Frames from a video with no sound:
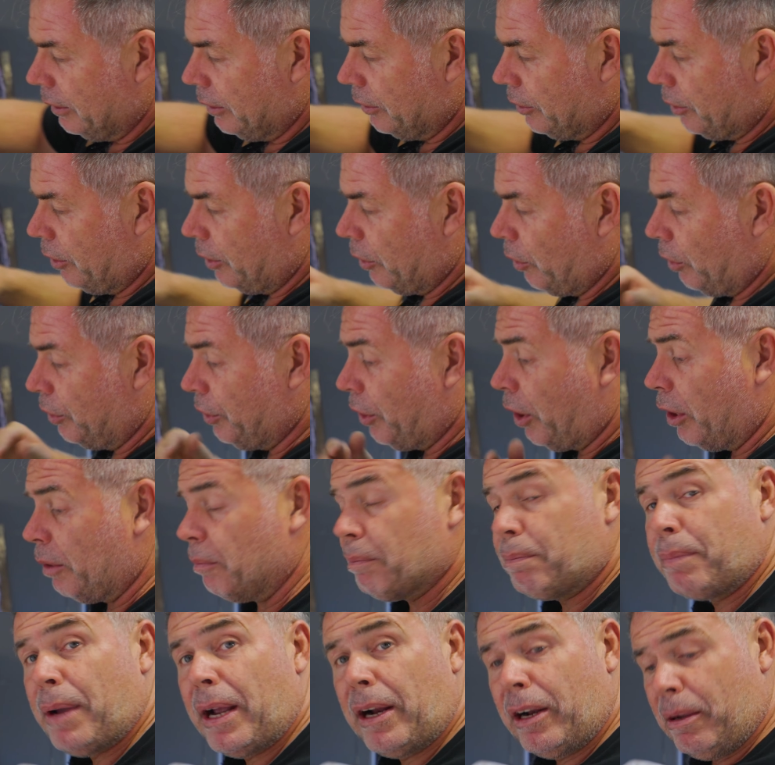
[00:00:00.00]
Turn it on. Now,
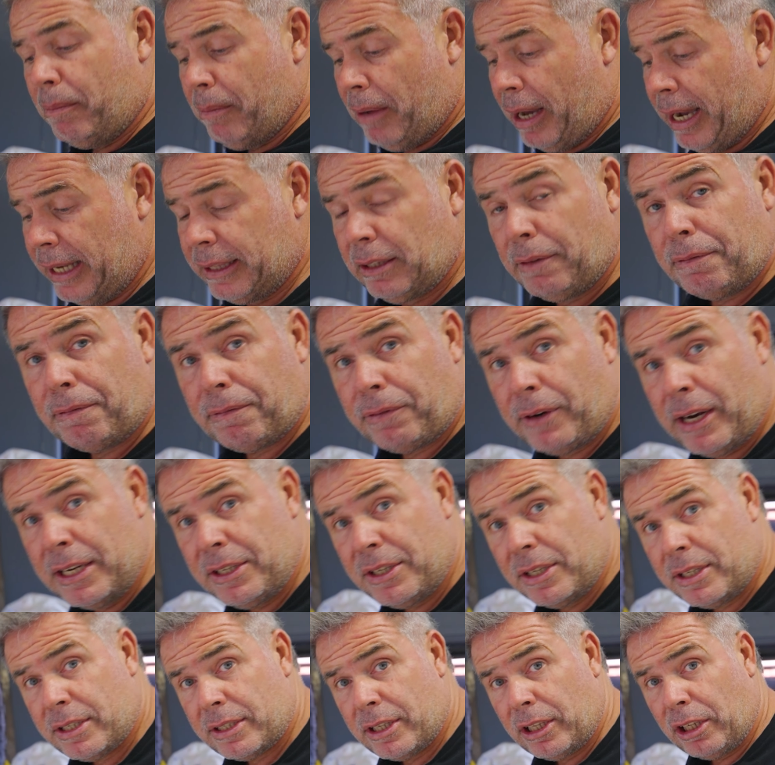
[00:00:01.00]
bear in mind the fridge
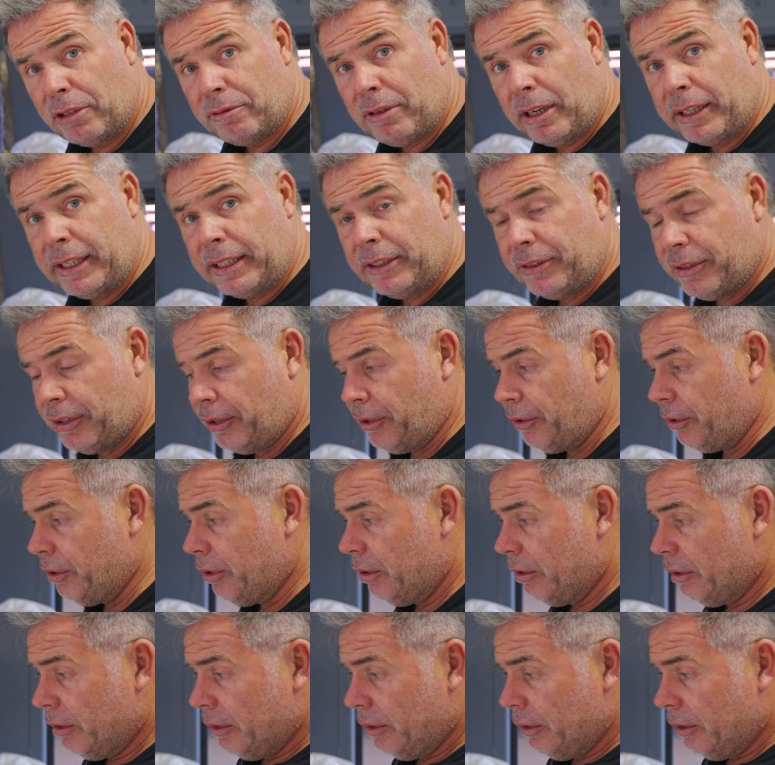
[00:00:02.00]
is still running too.